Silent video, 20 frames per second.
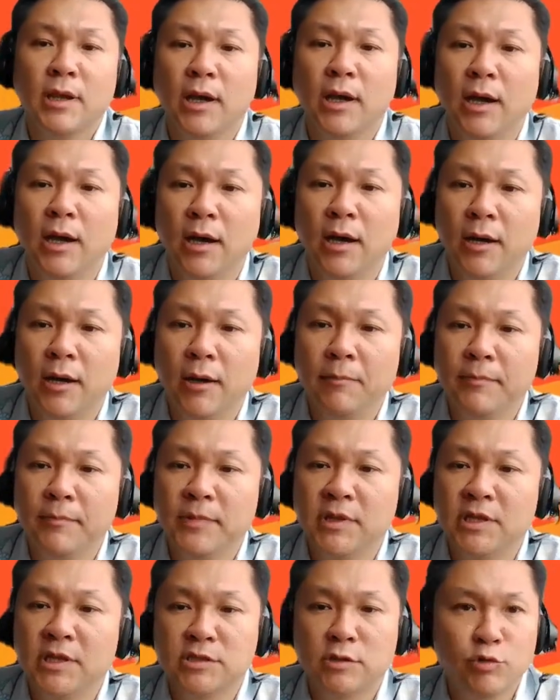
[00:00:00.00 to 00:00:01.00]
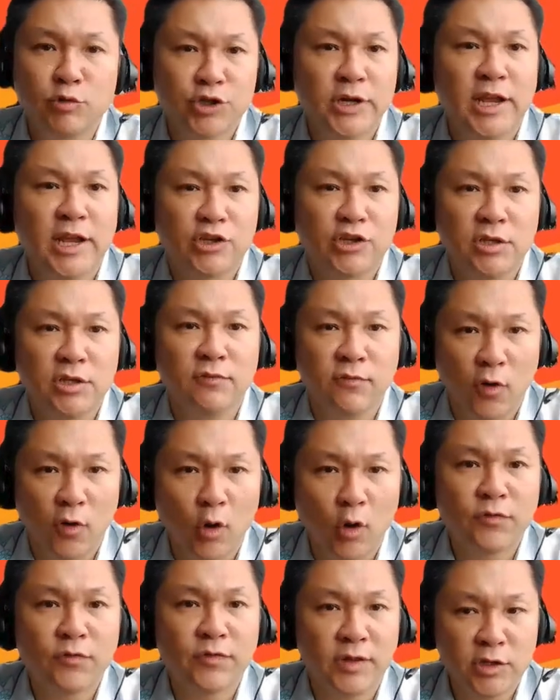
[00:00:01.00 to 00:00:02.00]
The solution actually
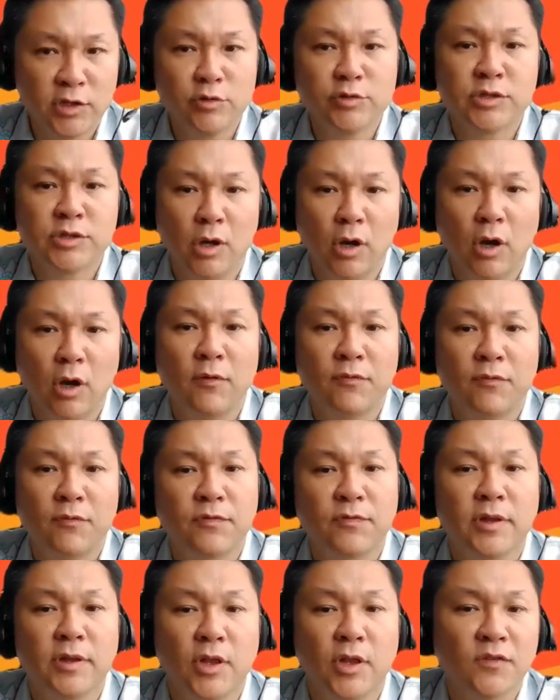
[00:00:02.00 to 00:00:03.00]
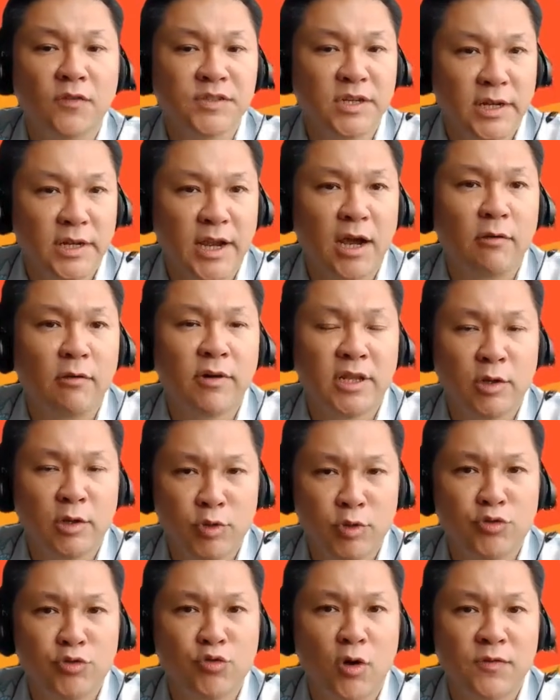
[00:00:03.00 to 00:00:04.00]
involved the use of the offset account and the
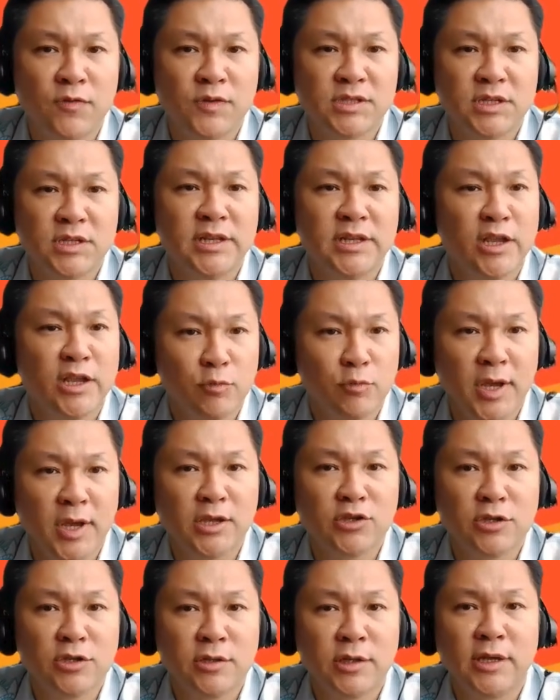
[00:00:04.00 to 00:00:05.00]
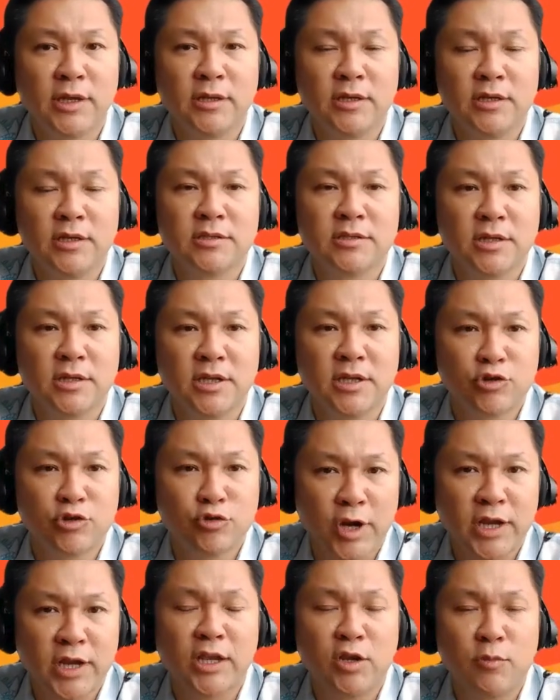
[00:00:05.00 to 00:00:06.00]
redraw facility that you mentioned, and it's
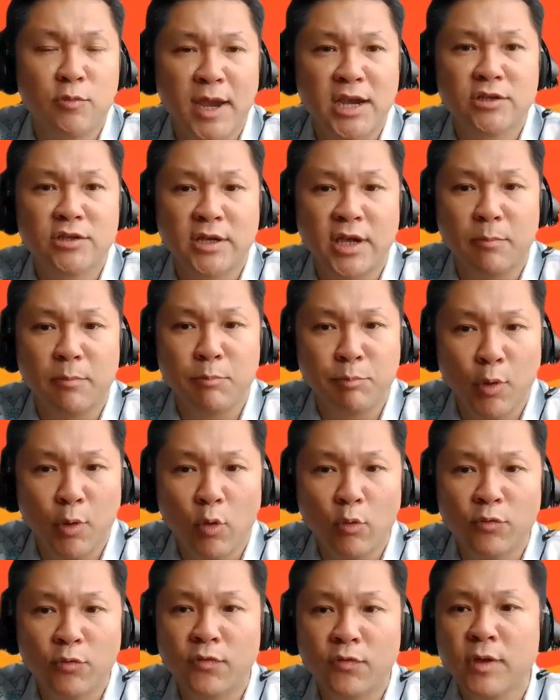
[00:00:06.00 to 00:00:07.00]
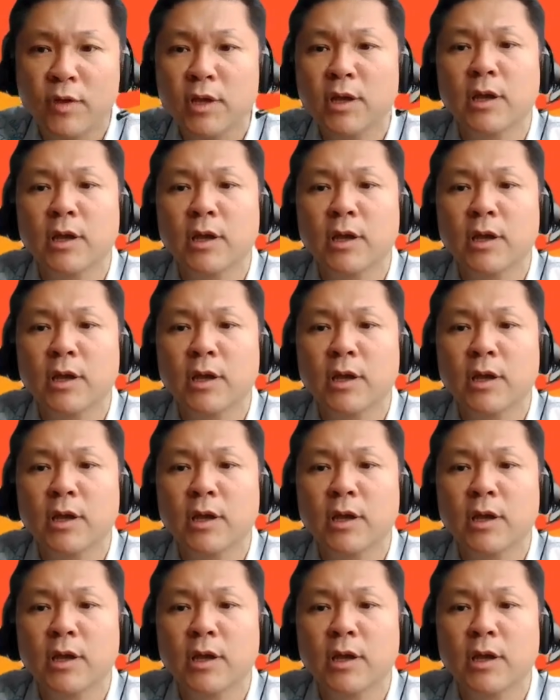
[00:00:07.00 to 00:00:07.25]
great that you managed to get both